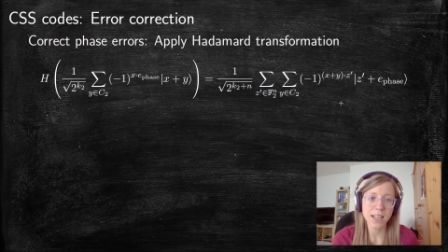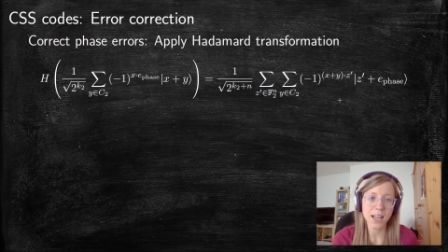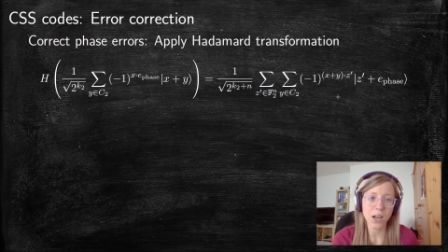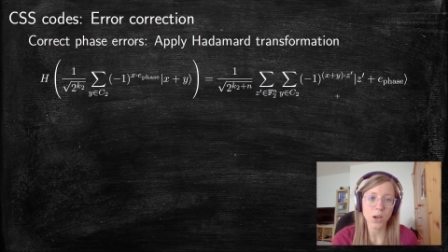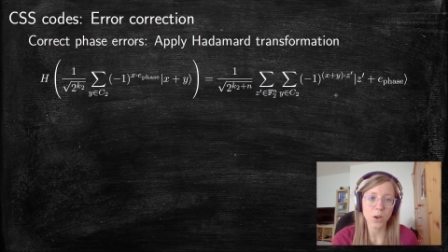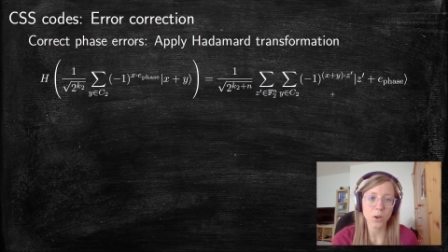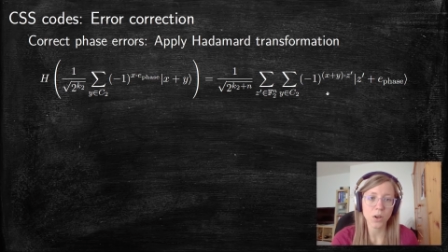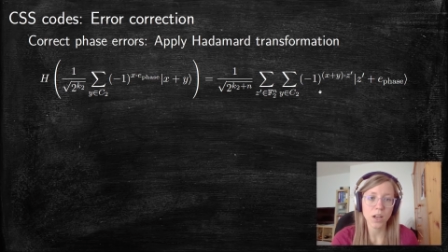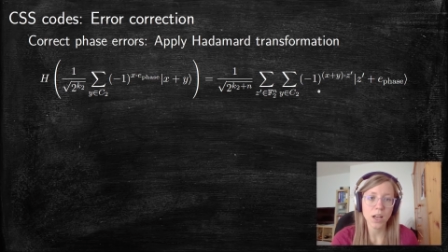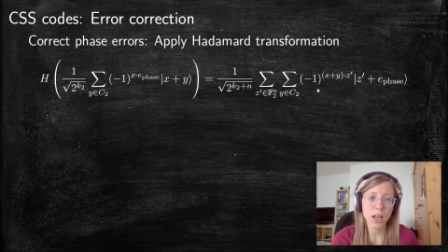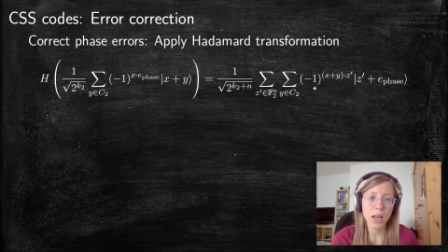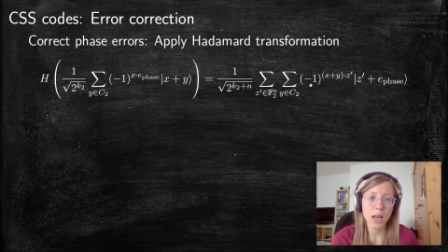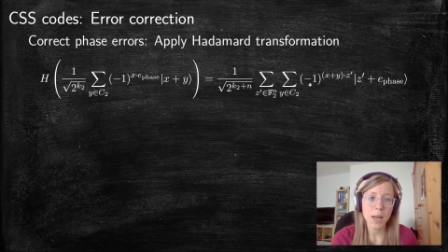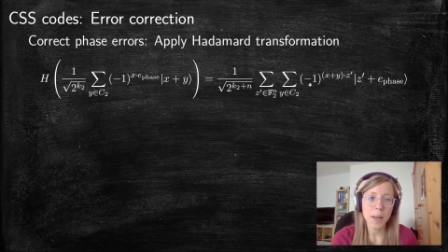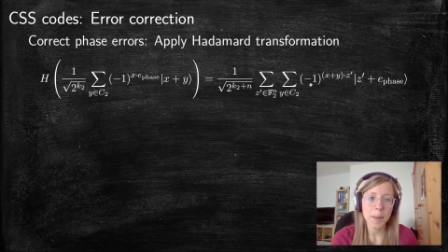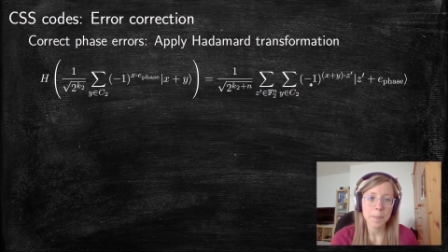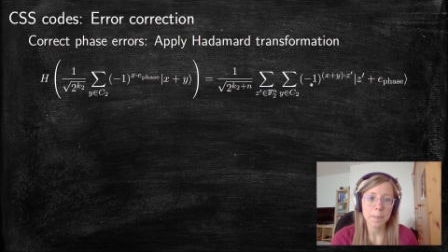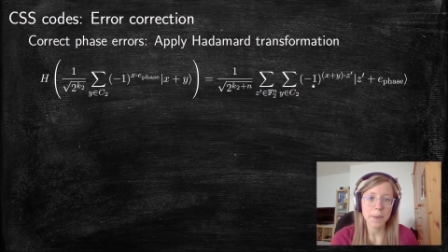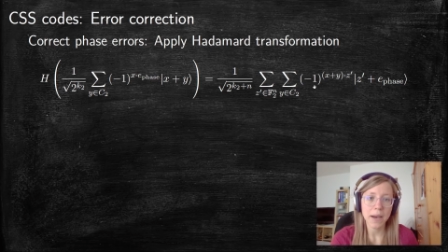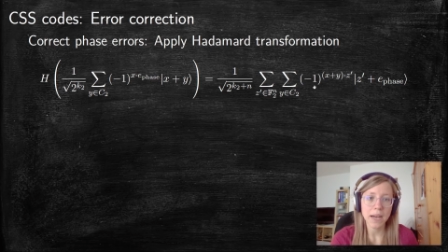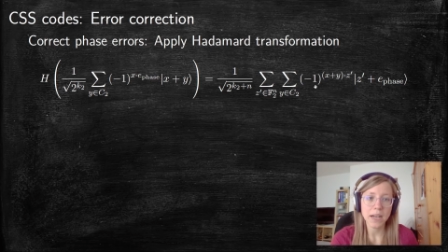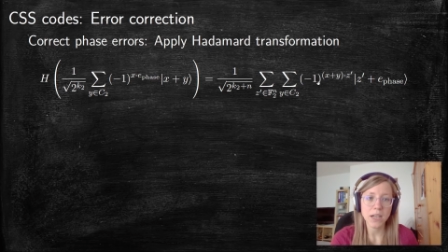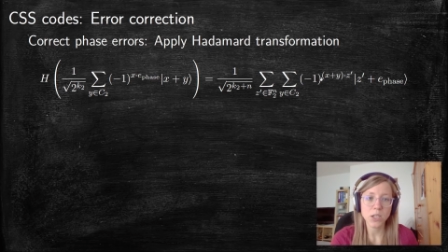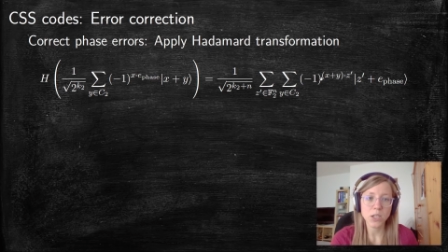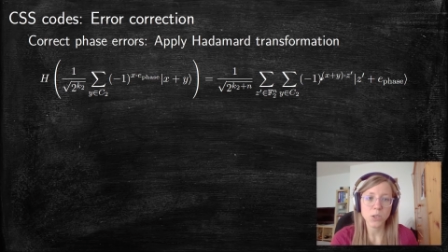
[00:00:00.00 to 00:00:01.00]
now
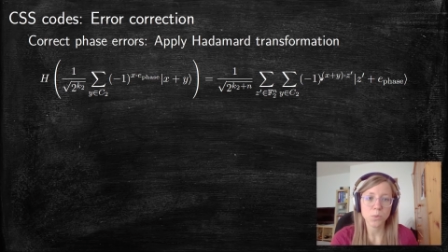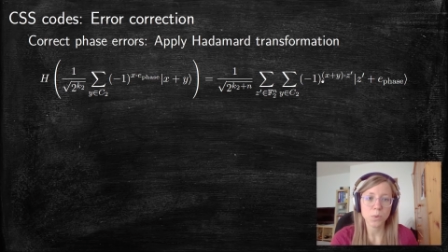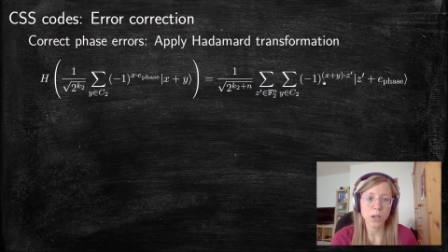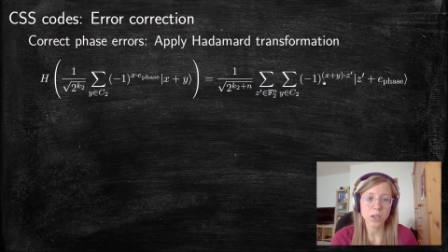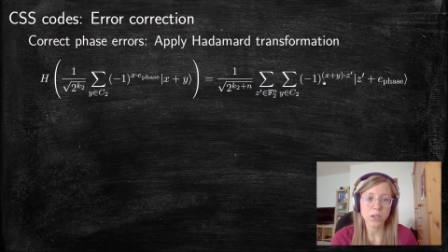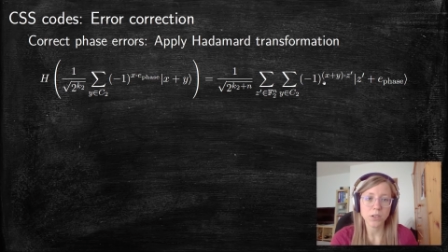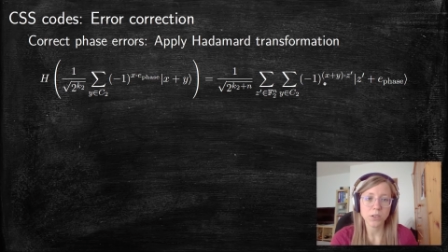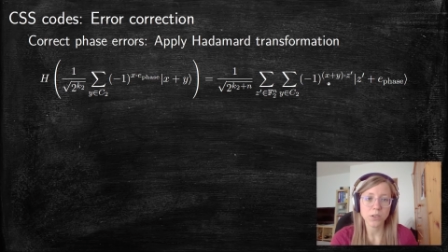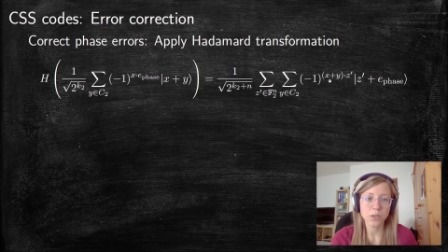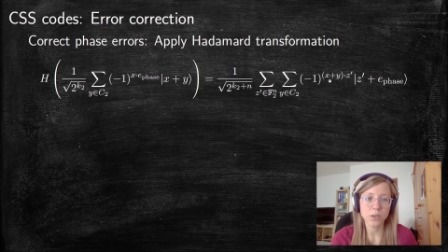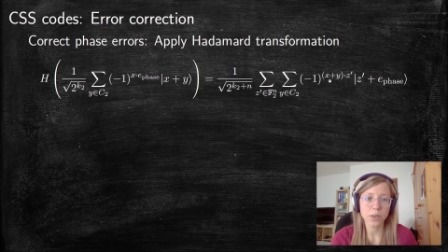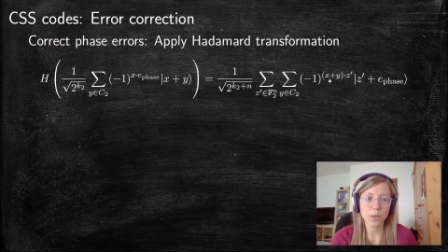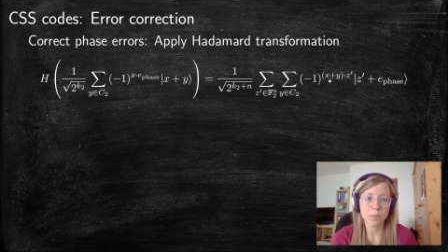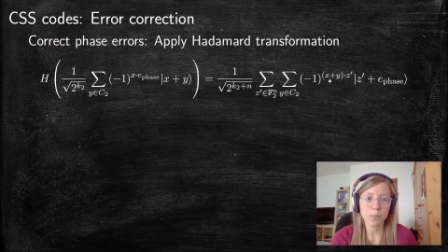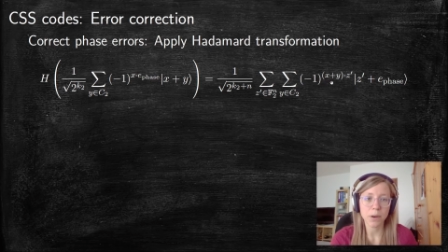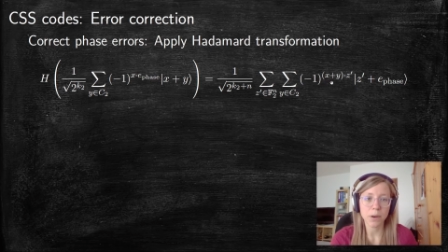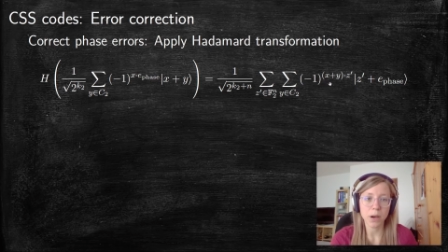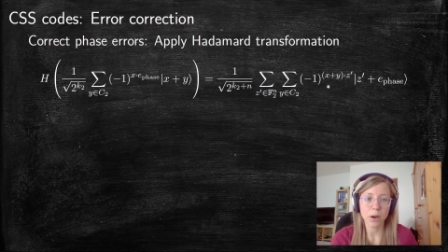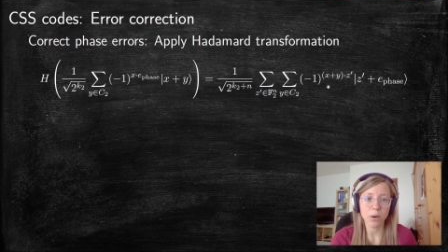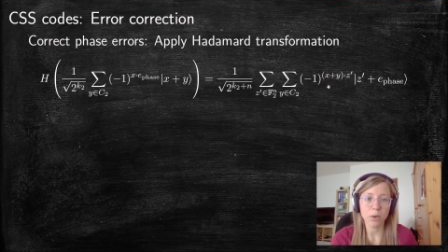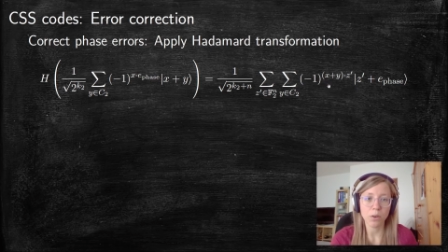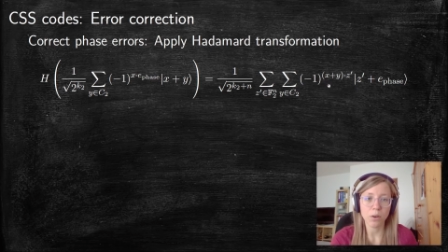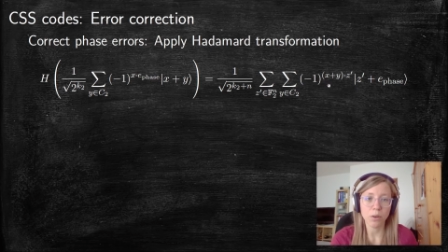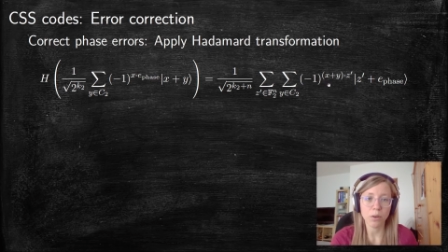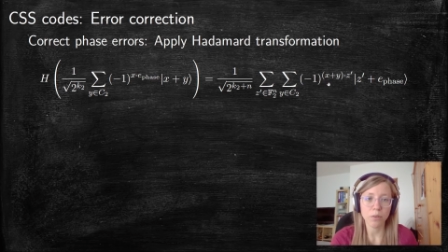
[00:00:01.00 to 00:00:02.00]
-1 to the
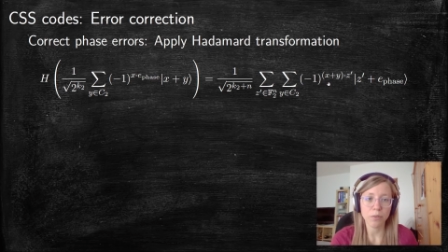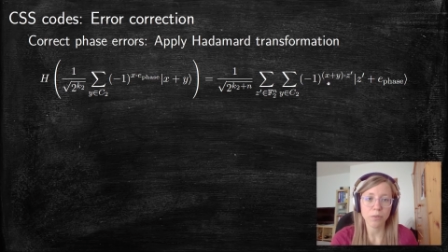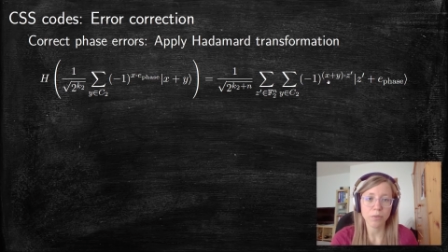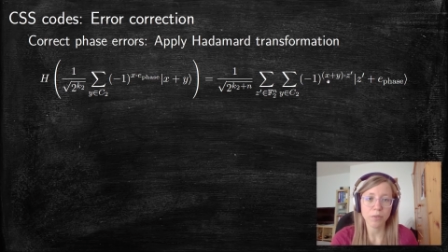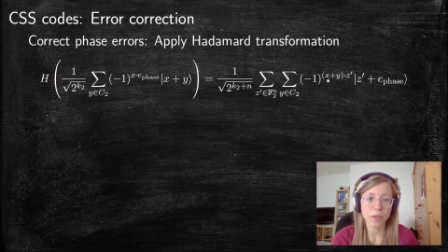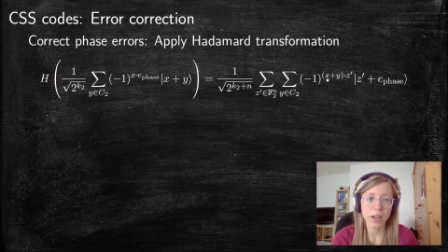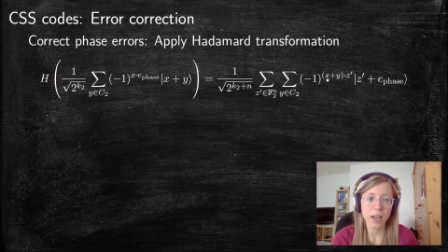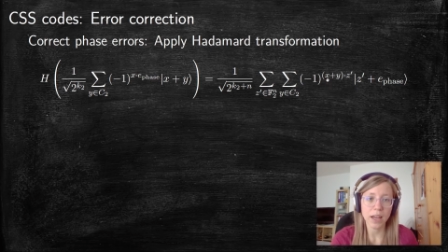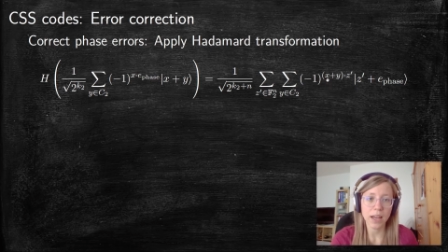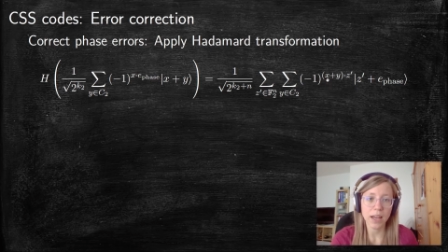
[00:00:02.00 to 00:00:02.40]
power of